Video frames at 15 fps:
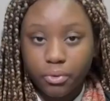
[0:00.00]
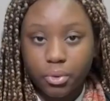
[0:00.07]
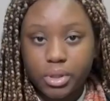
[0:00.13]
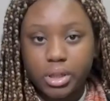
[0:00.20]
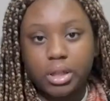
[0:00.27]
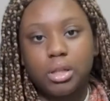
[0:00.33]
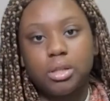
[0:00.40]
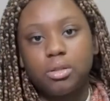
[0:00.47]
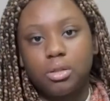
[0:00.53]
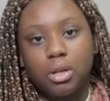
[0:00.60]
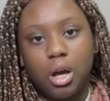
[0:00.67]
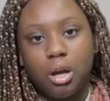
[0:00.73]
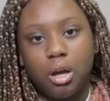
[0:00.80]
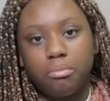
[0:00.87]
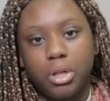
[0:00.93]
forces,
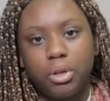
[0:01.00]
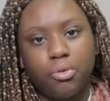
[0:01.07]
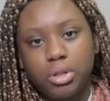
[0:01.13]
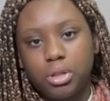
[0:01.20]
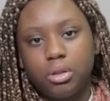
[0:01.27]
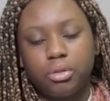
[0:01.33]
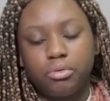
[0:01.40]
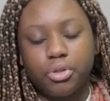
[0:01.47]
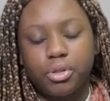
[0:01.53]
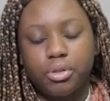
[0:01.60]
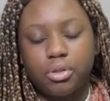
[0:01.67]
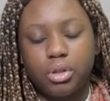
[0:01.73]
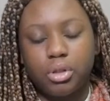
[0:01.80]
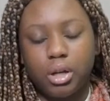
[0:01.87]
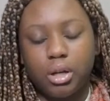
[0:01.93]
um, in order to
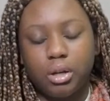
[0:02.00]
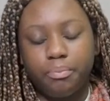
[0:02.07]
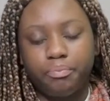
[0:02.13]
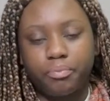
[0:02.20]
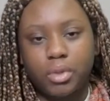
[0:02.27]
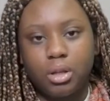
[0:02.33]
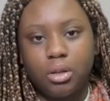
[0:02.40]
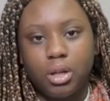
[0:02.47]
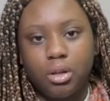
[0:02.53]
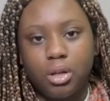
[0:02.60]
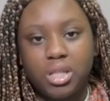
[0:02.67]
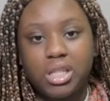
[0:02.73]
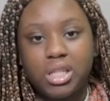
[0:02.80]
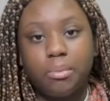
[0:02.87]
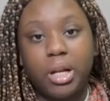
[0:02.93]
just um,
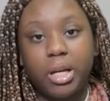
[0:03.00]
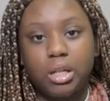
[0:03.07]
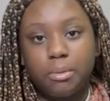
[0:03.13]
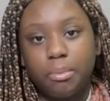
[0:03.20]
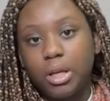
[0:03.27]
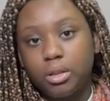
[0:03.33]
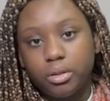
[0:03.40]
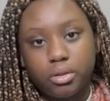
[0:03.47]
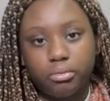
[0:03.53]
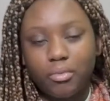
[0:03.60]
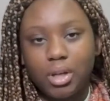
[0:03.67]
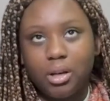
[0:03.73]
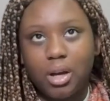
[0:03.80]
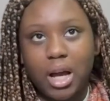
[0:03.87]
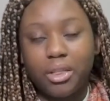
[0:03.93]
stimulate a debate.
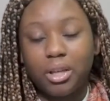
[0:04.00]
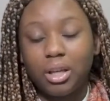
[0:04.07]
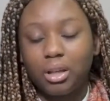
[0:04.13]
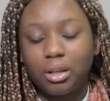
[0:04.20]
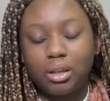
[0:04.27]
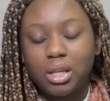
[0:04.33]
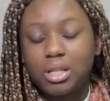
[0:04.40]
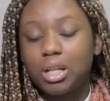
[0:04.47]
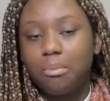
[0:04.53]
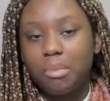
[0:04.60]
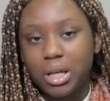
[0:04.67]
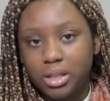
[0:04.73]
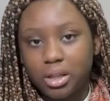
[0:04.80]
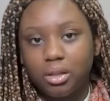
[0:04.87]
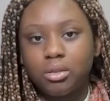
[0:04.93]
I think it's an
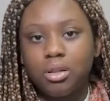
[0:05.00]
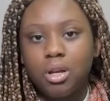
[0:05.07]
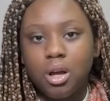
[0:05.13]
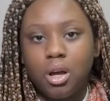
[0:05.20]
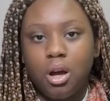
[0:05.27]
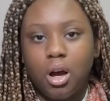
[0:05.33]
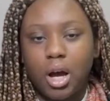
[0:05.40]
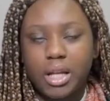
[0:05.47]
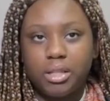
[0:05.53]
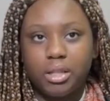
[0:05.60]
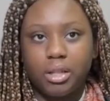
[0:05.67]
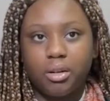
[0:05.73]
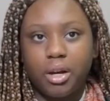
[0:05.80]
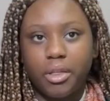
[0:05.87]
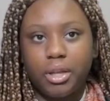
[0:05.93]
amazing
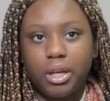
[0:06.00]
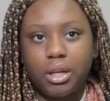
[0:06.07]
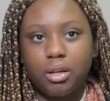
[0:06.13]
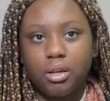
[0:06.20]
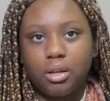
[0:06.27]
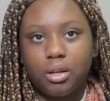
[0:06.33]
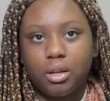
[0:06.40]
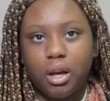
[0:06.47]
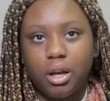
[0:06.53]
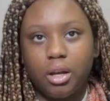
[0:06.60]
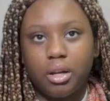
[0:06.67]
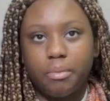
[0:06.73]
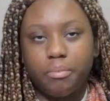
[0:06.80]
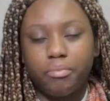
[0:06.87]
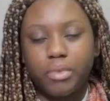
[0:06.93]
idea. I think,
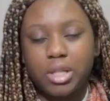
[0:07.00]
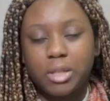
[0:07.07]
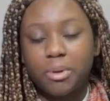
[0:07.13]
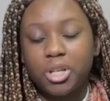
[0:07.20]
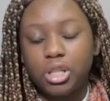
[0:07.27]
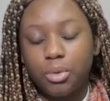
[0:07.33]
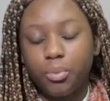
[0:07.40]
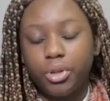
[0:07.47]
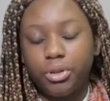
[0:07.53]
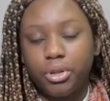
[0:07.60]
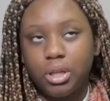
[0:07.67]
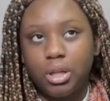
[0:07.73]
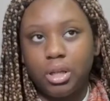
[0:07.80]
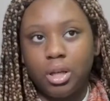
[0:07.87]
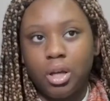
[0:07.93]
um, especially with
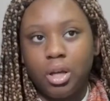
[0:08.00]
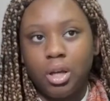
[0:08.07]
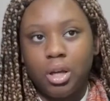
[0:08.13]
the